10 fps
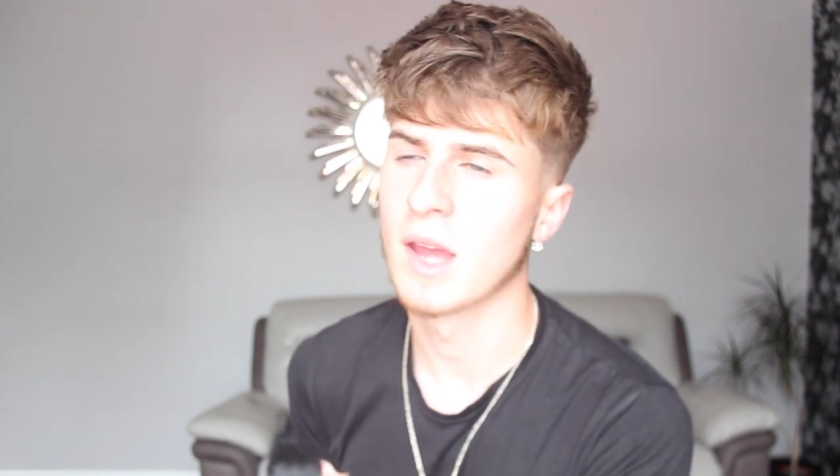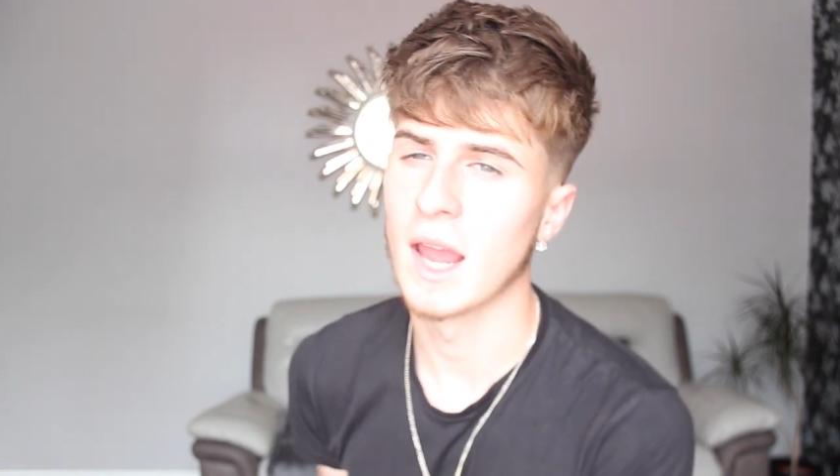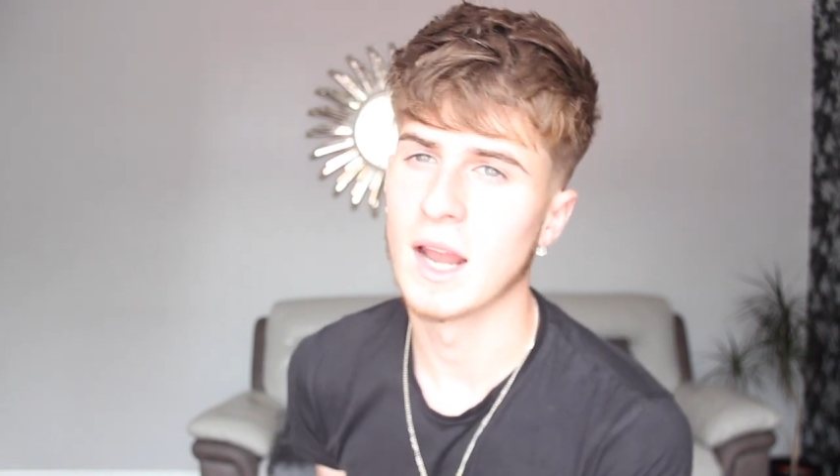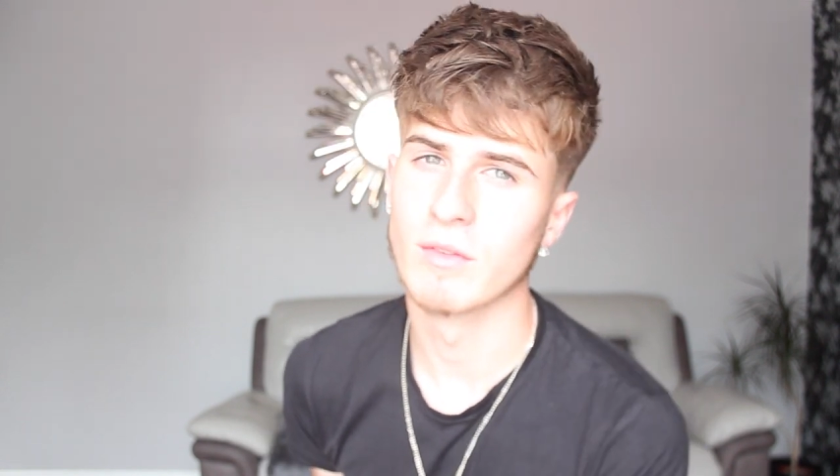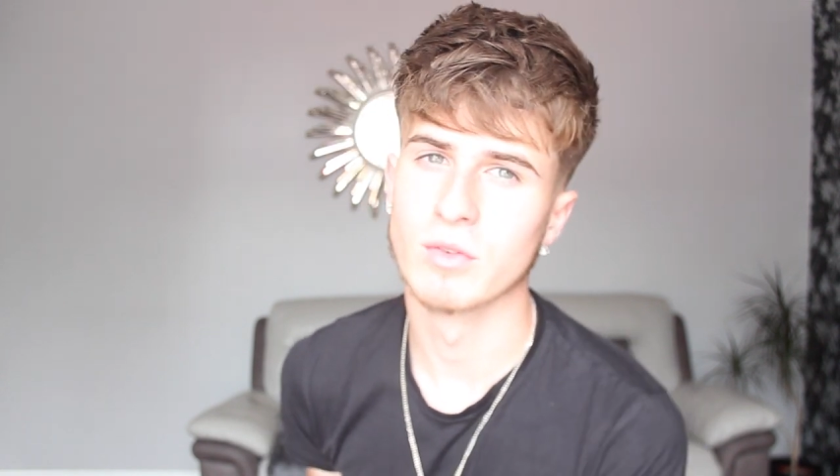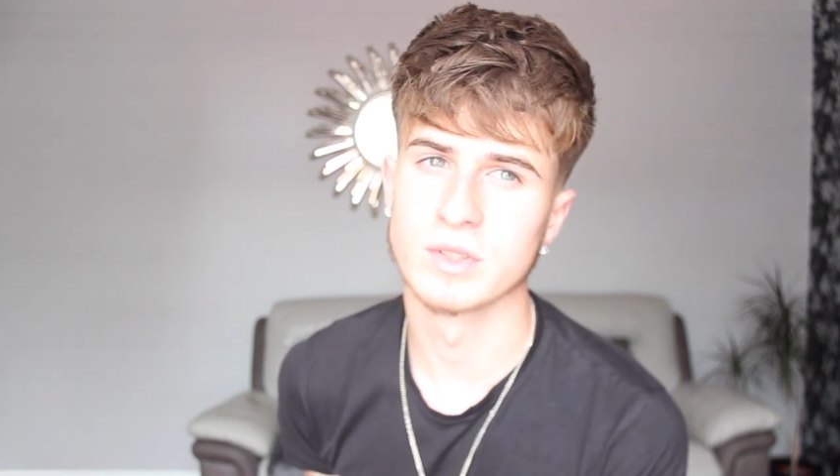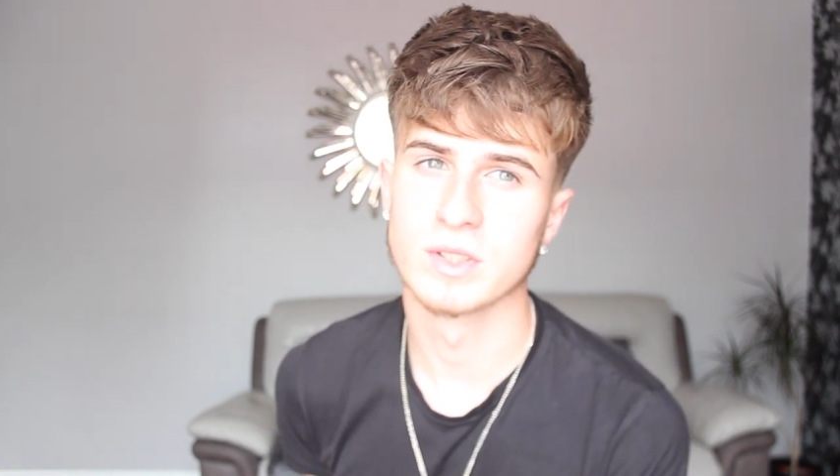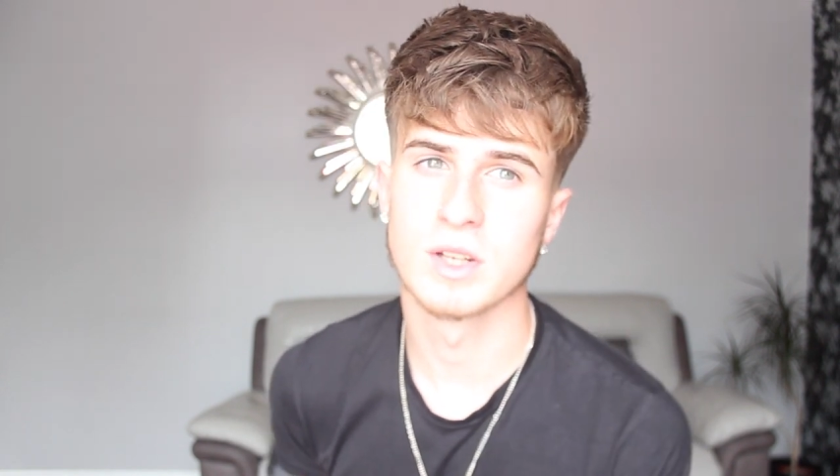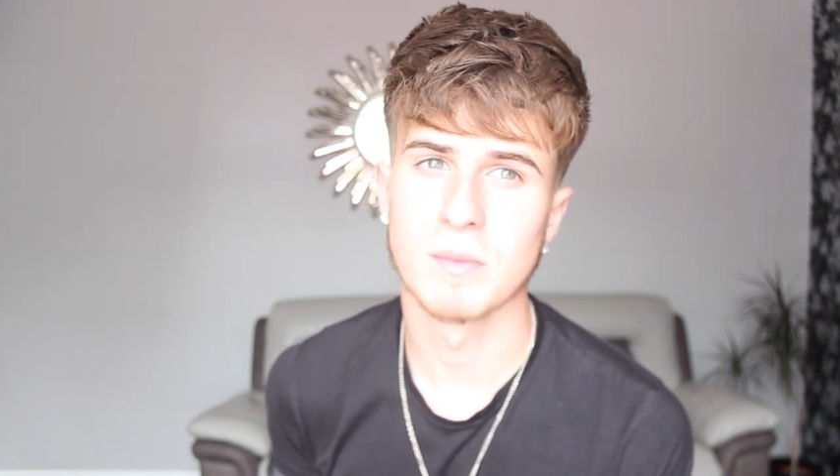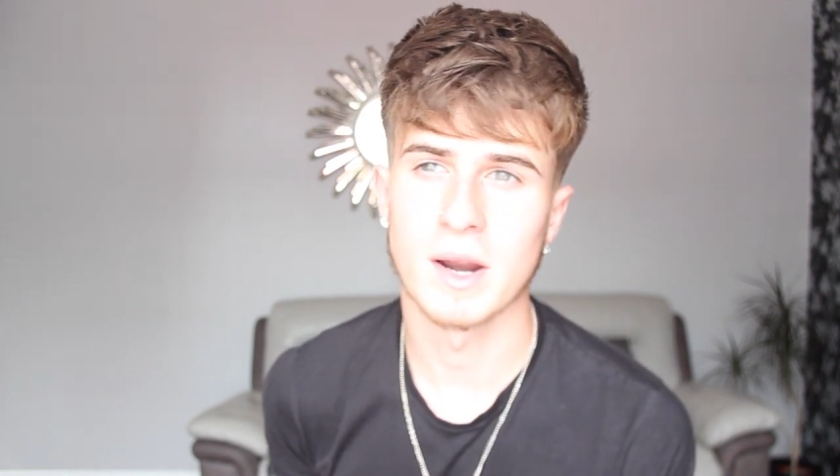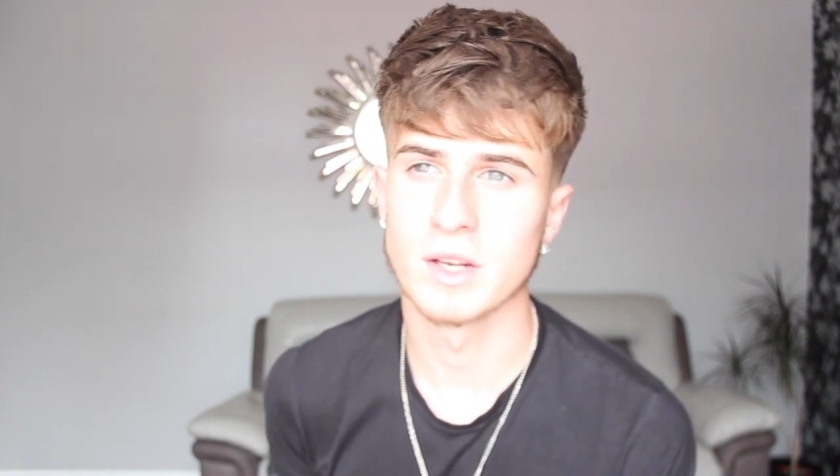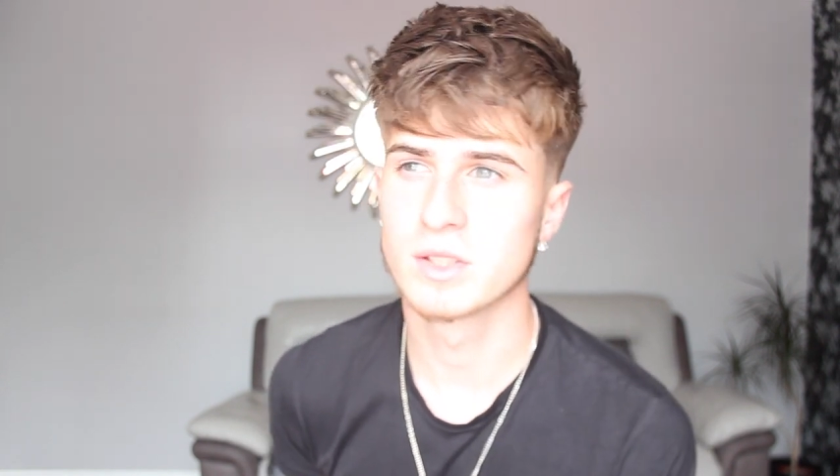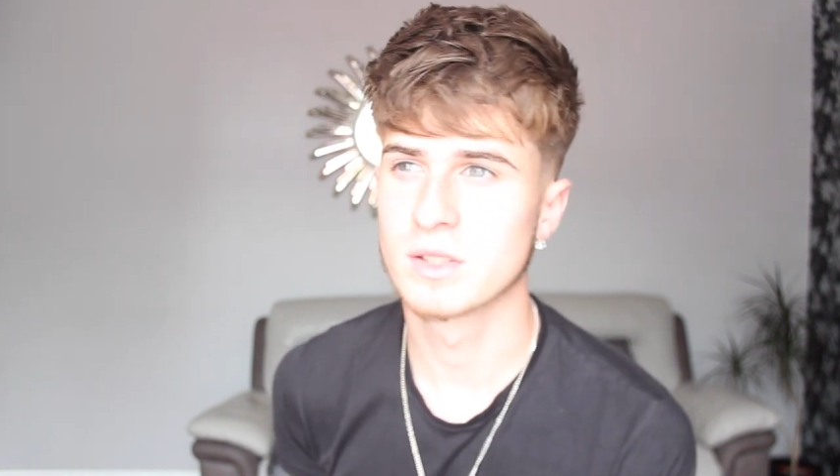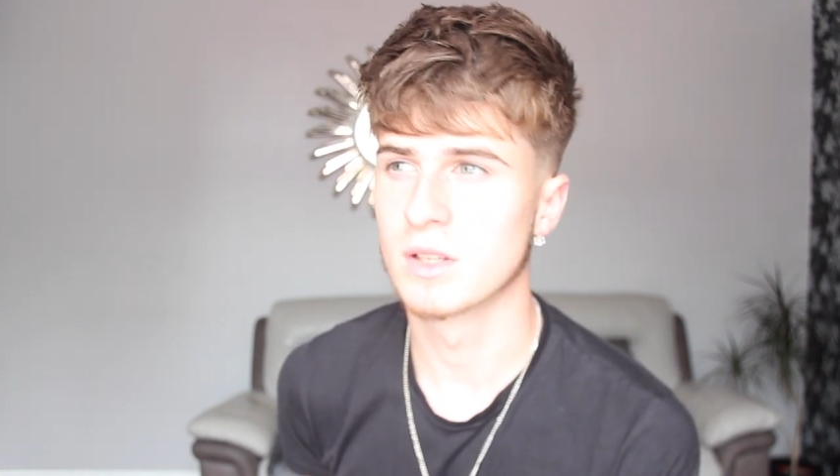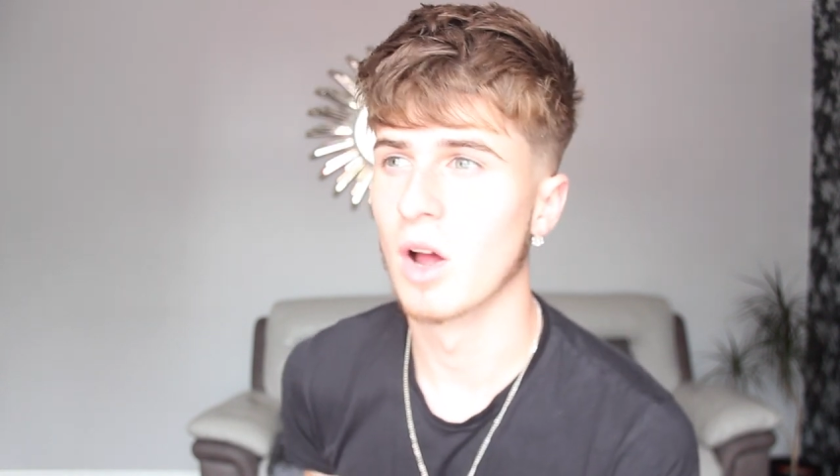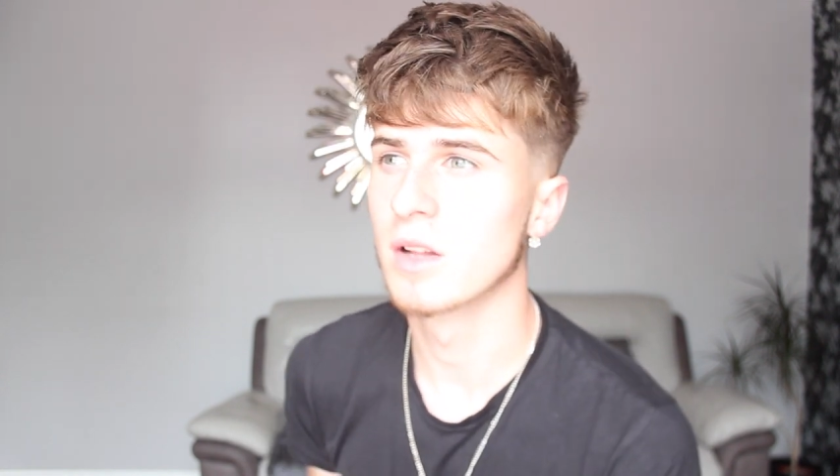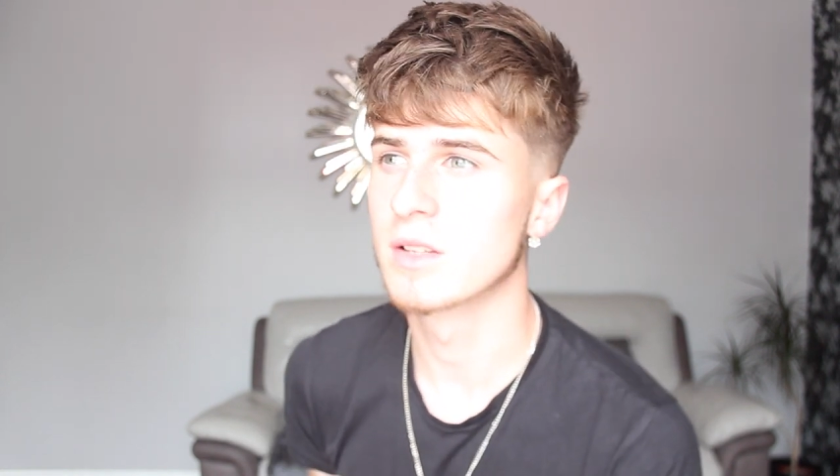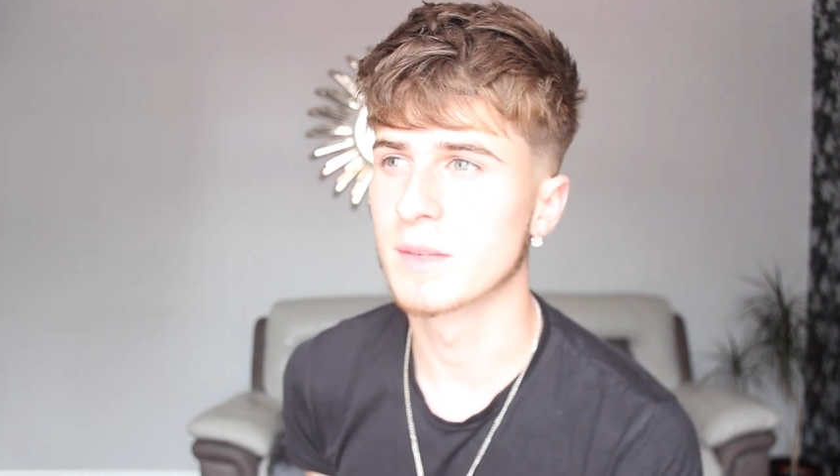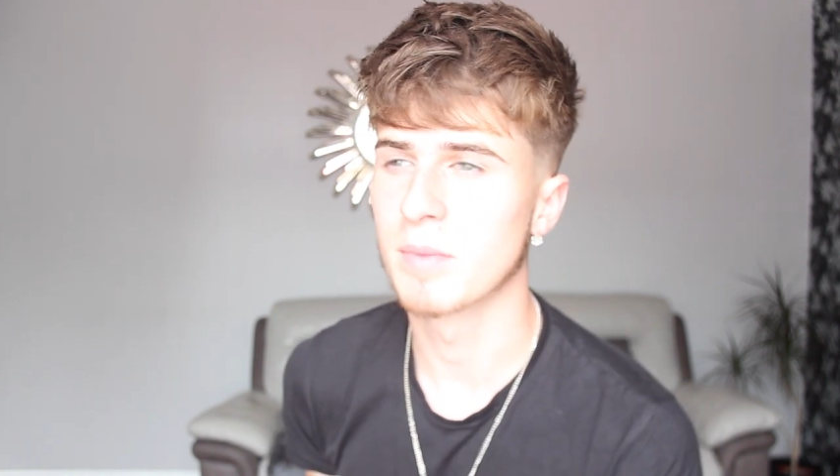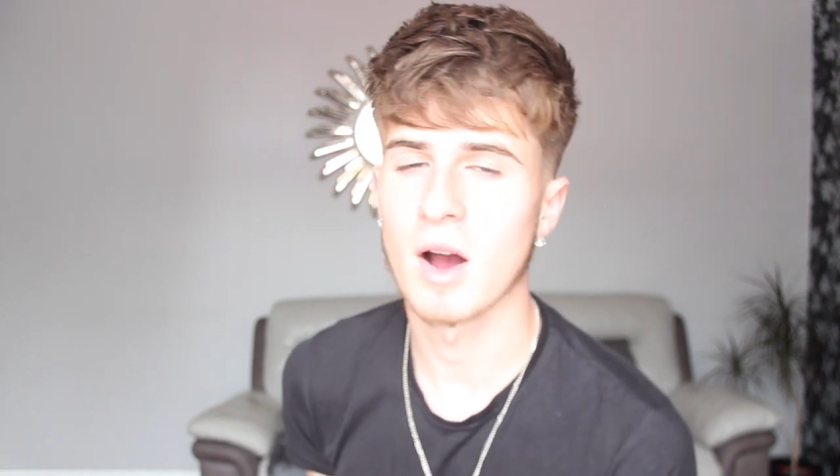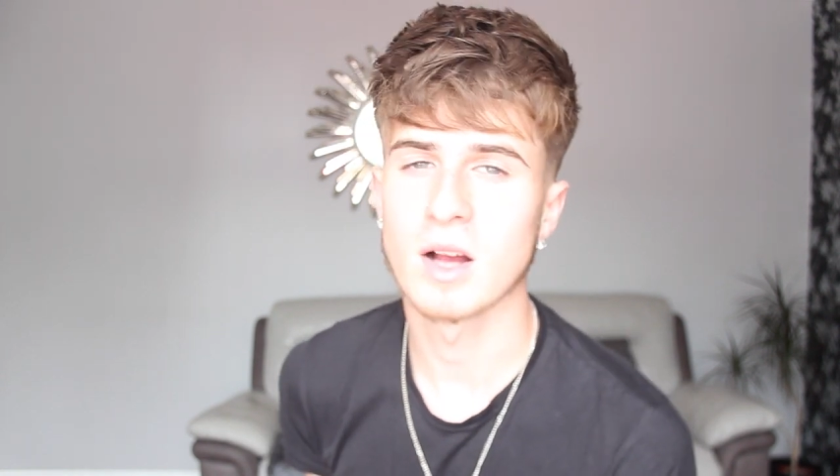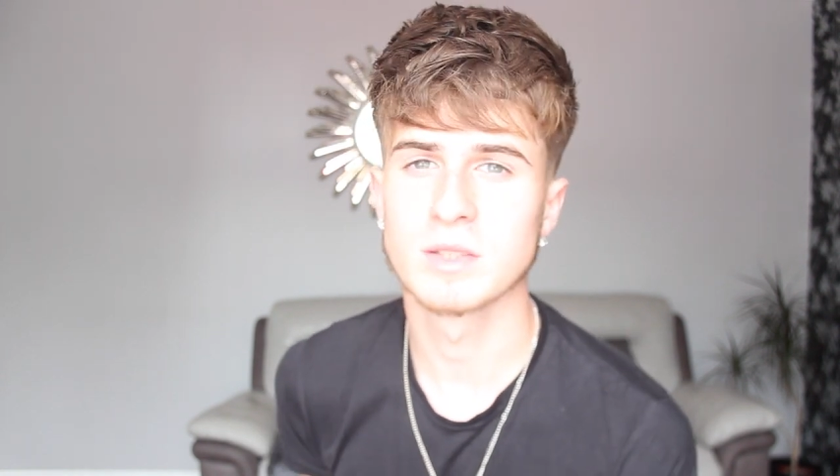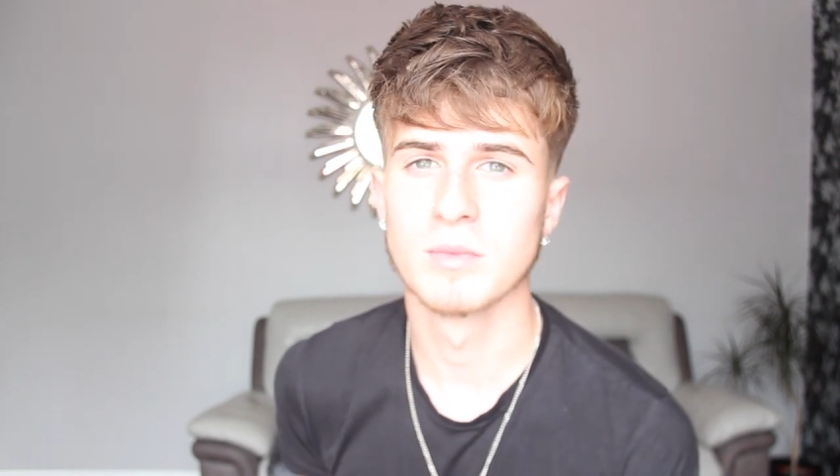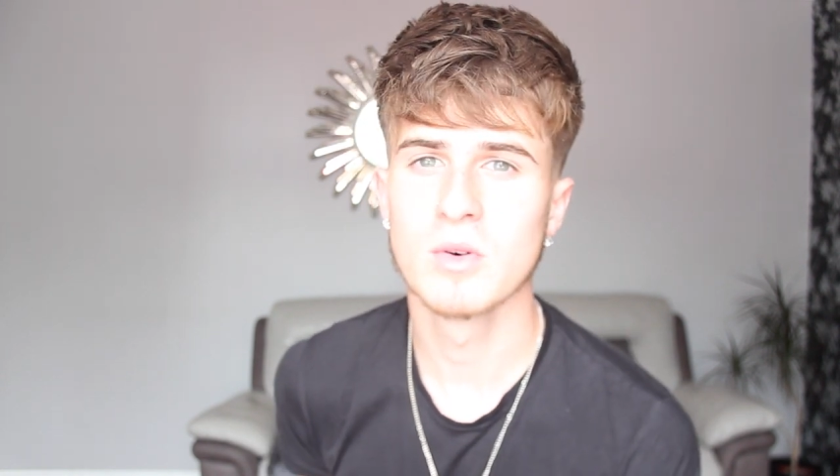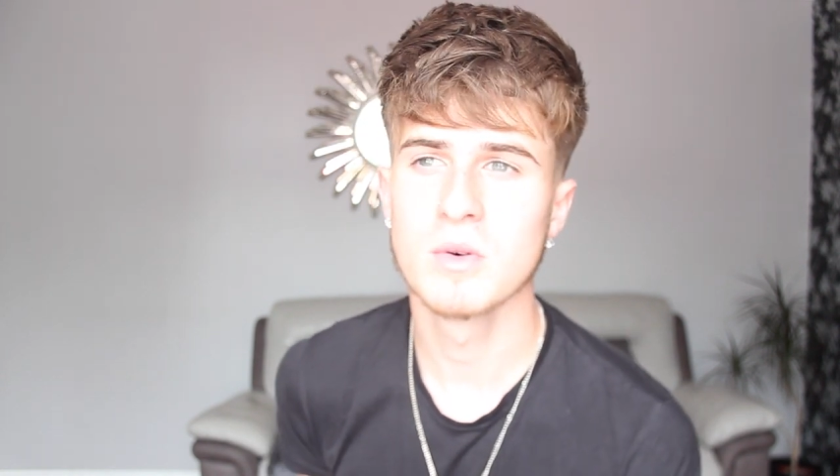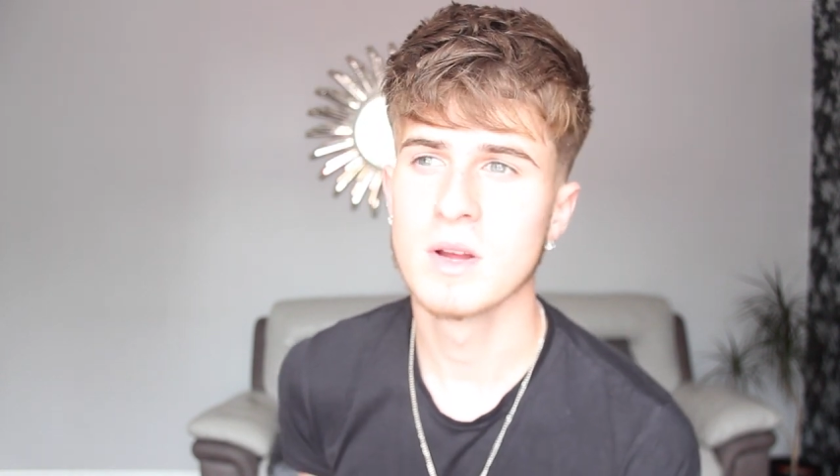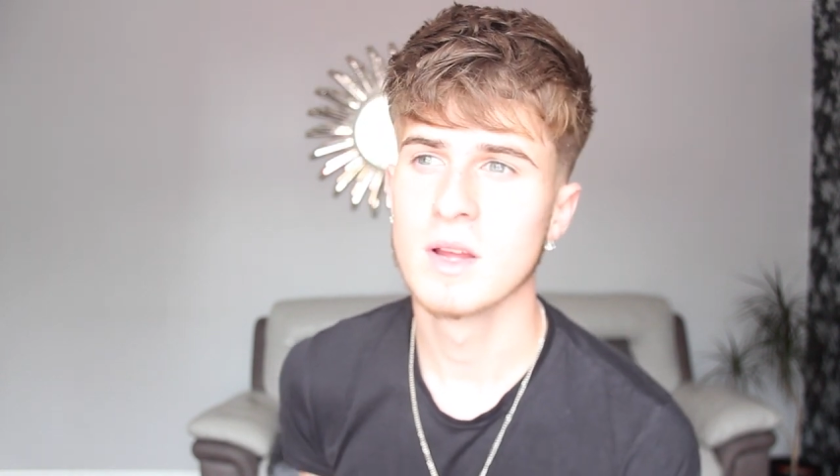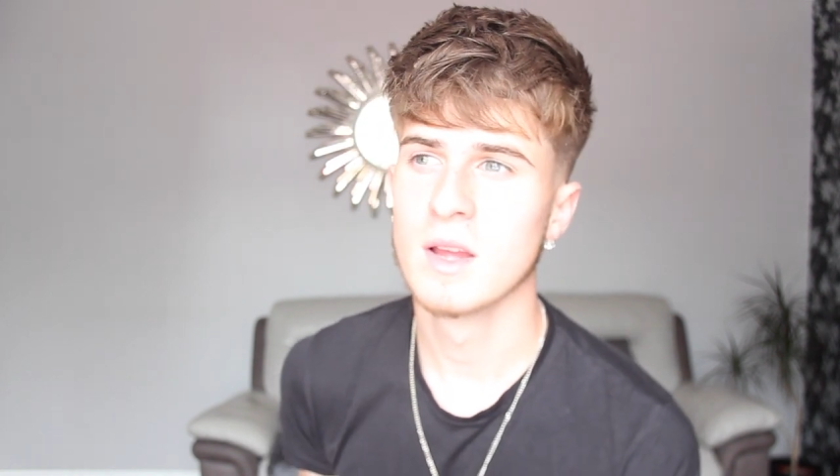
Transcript: A-levels and still managed like to pass them all.